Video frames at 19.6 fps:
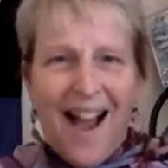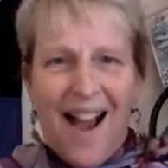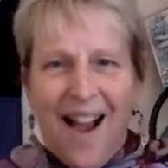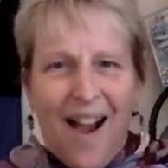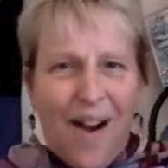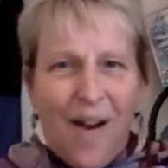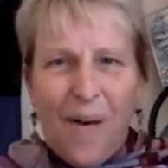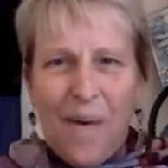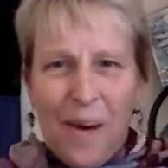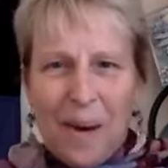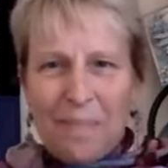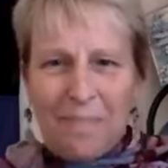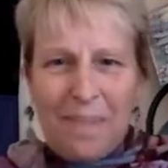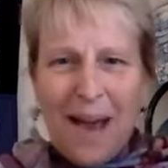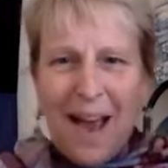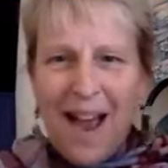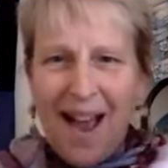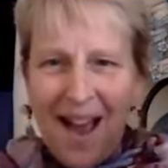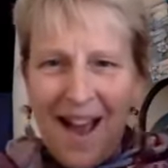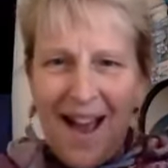
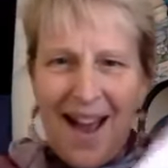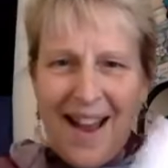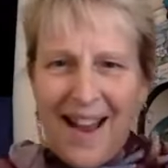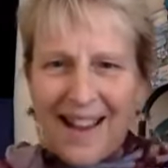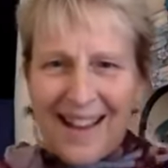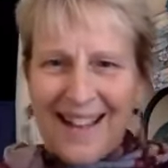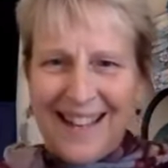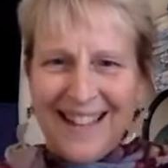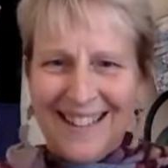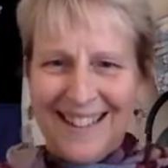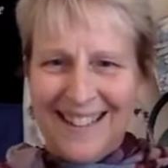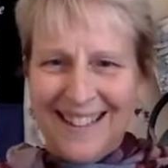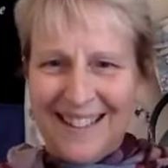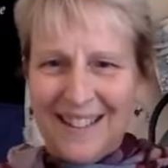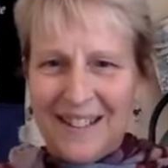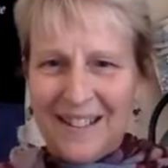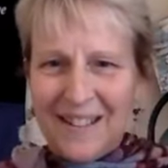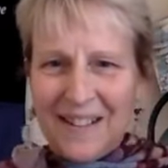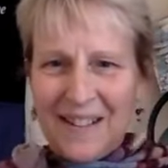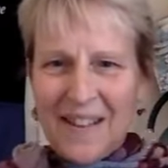Oh, I'm back.
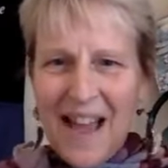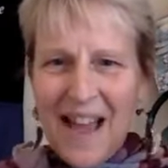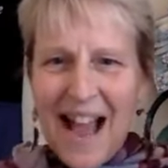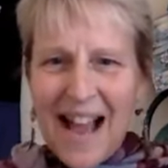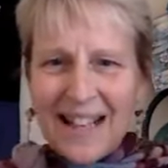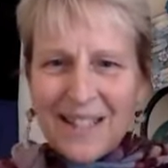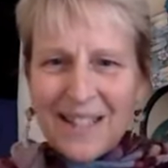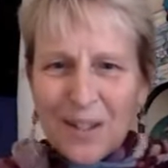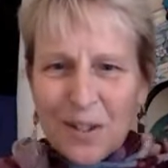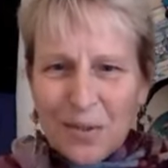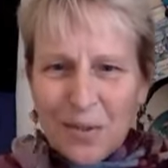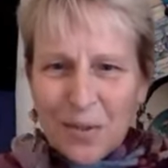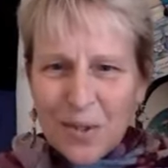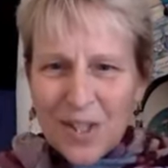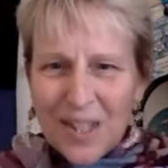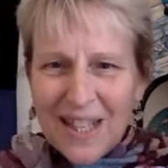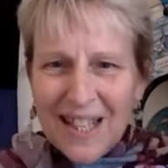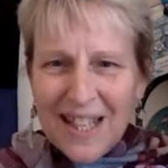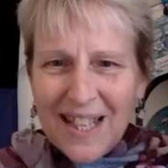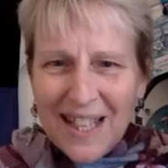Hi,
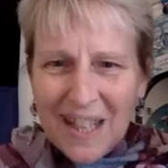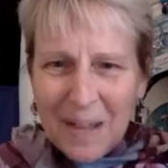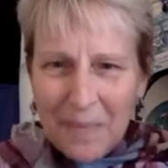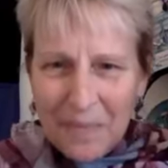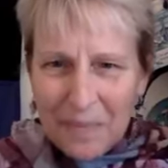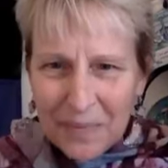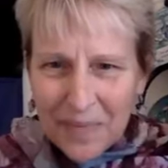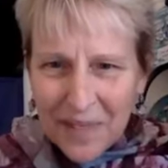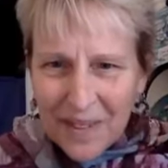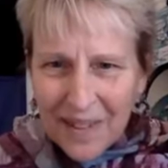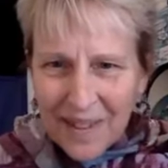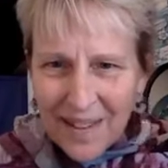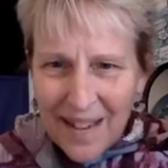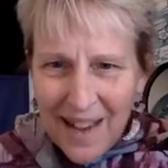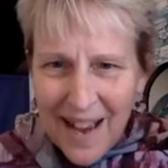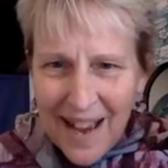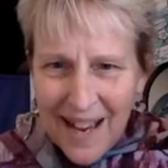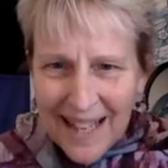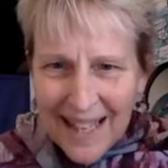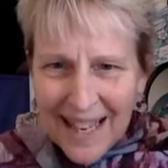Susie.
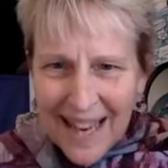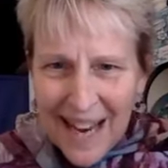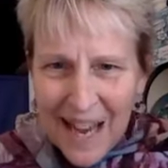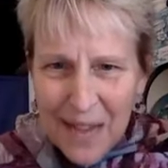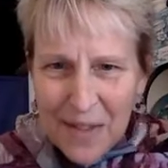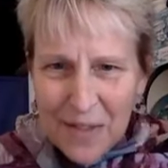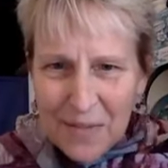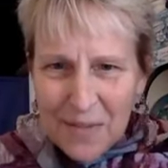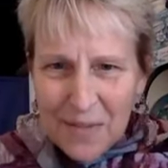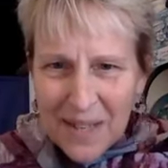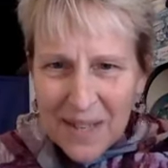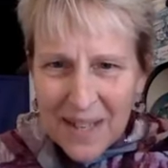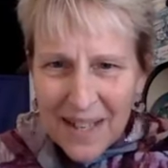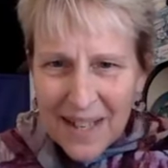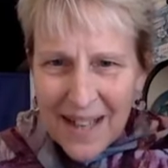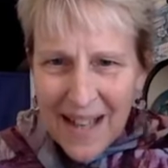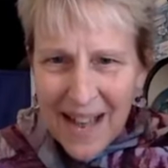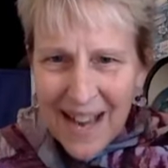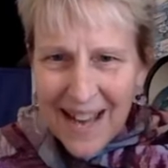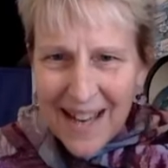Hi, Catherine.
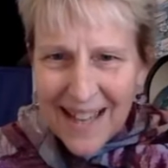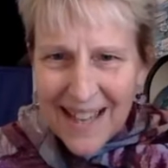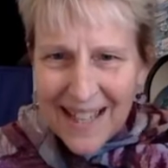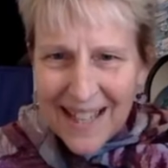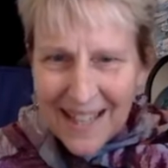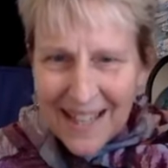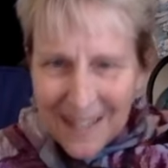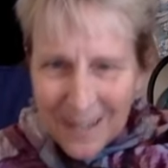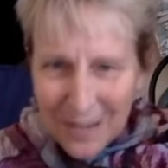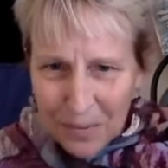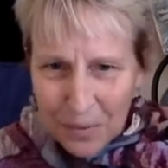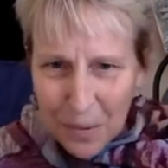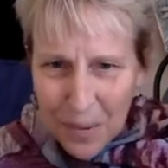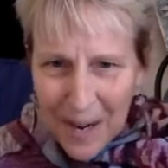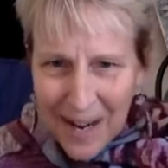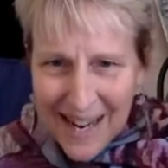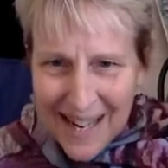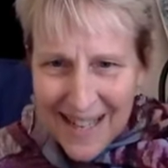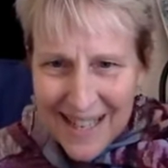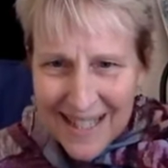Hi,
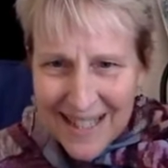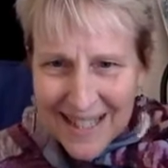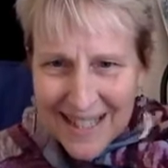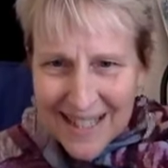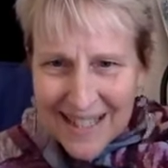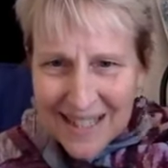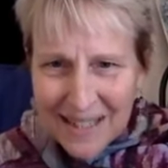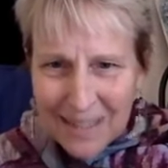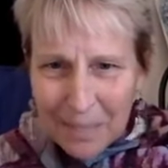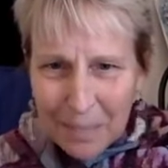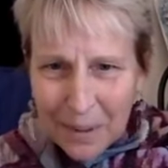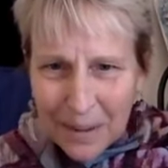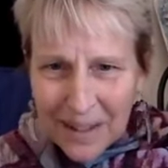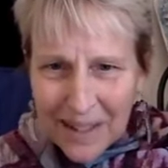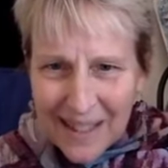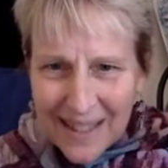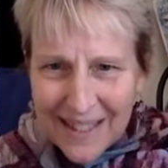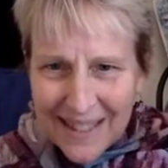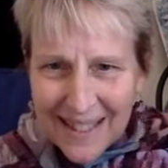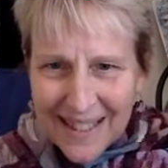Grace.
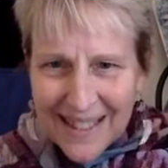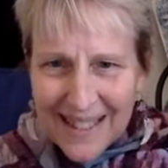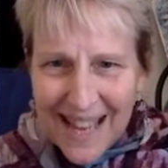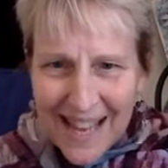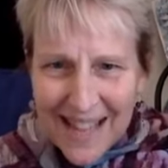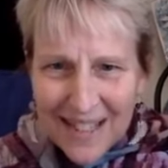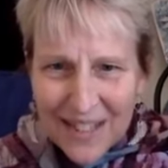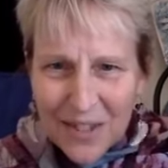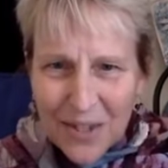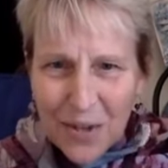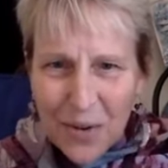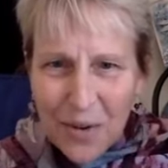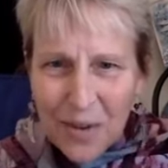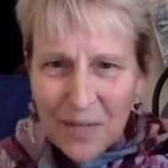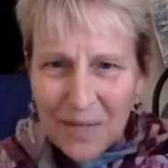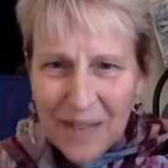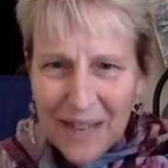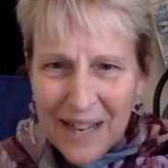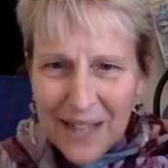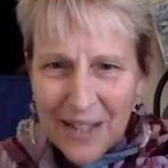Belinda. Yes, Joan
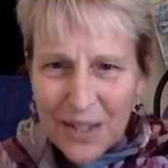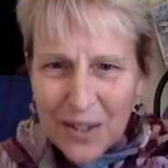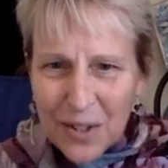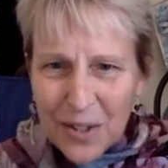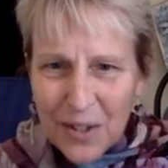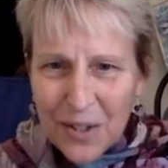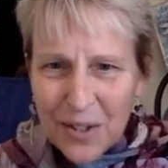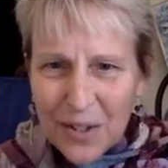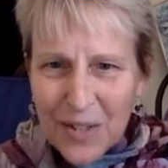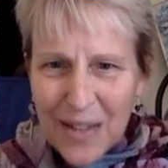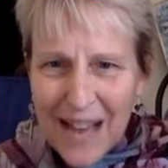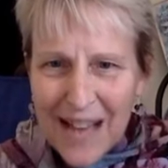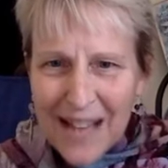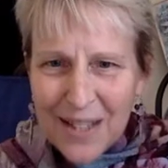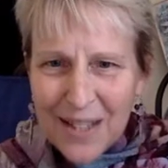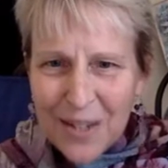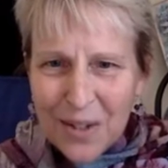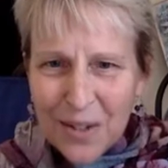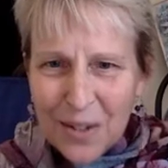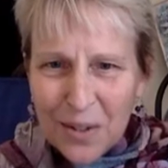of Angels. Hi,
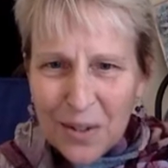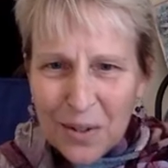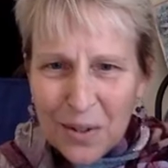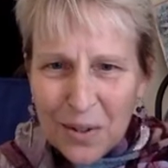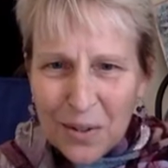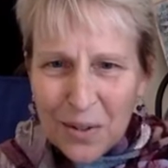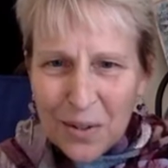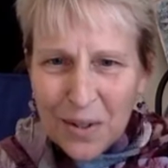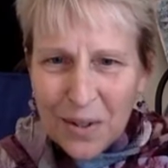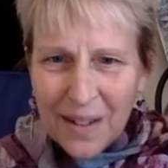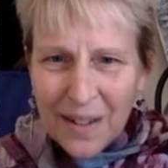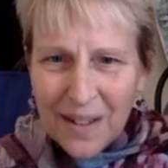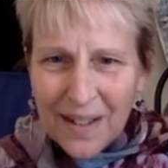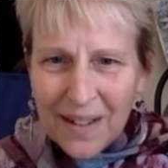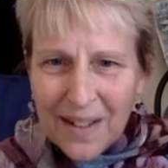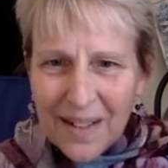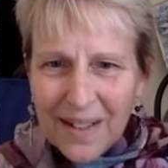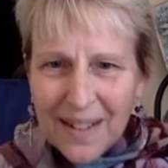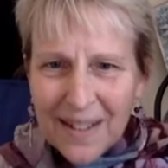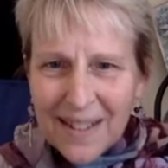Sue.
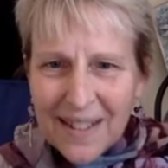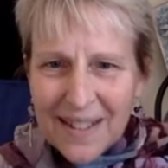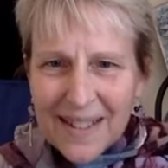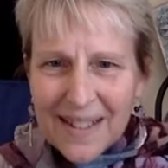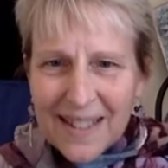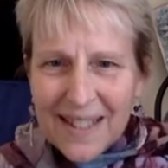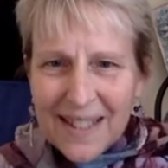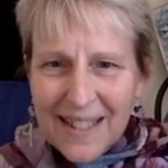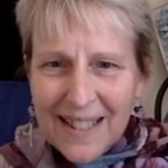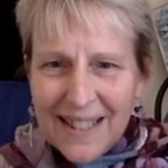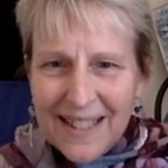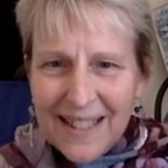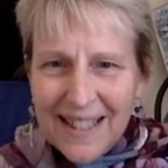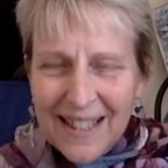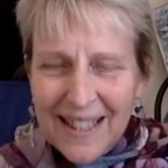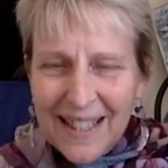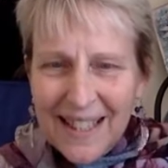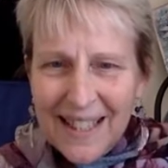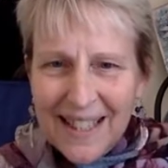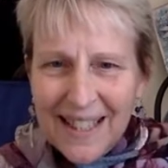
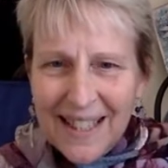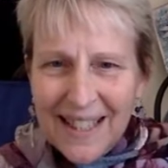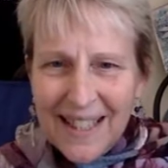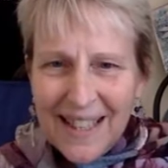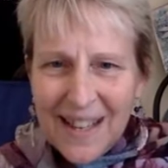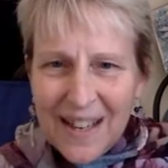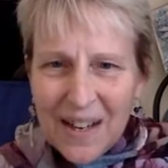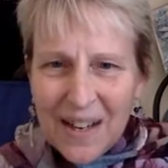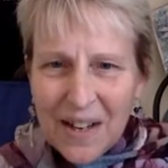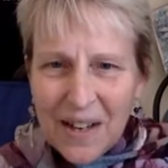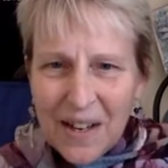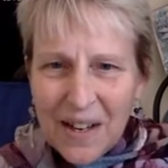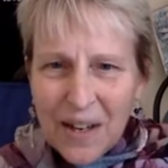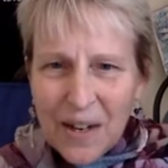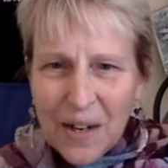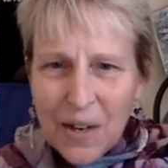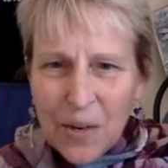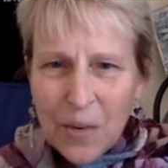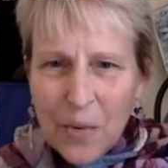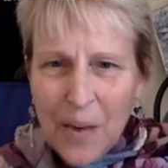Cindy.
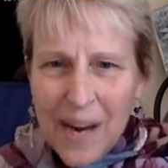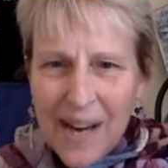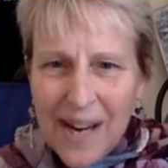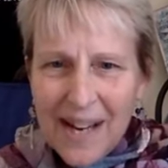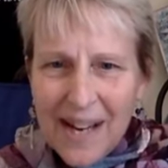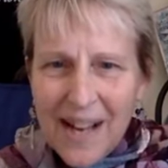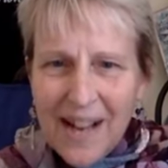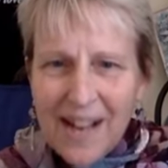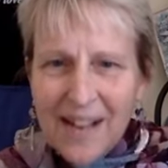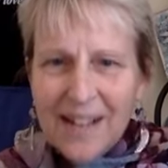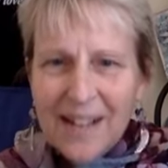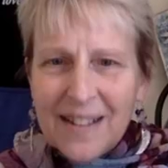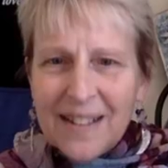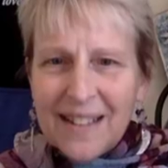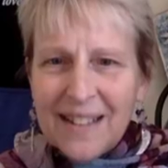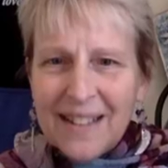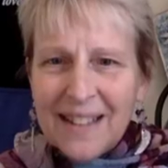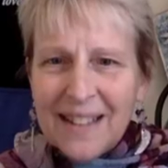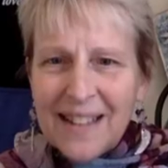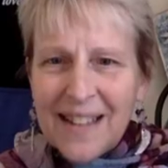
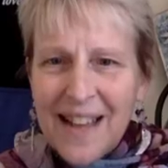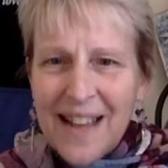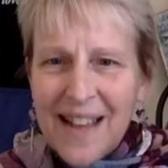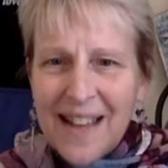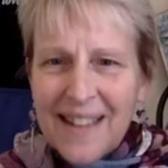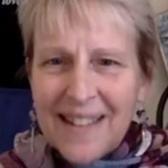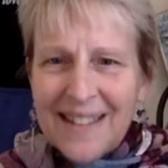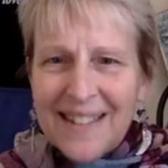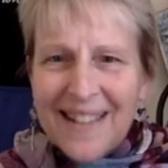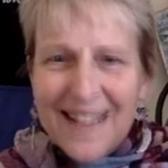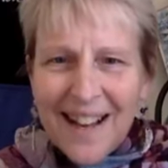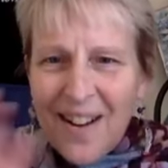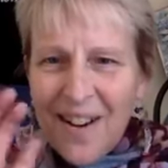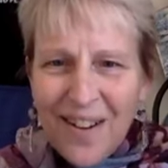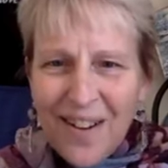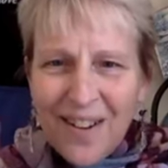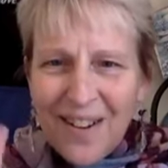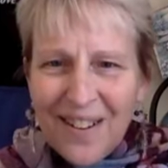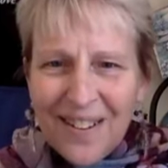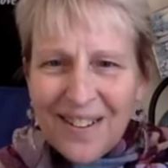Raina.
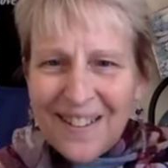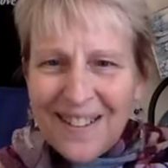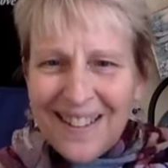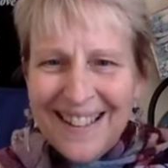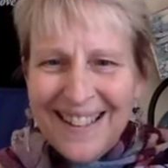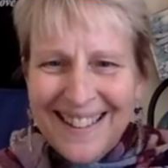Nicole.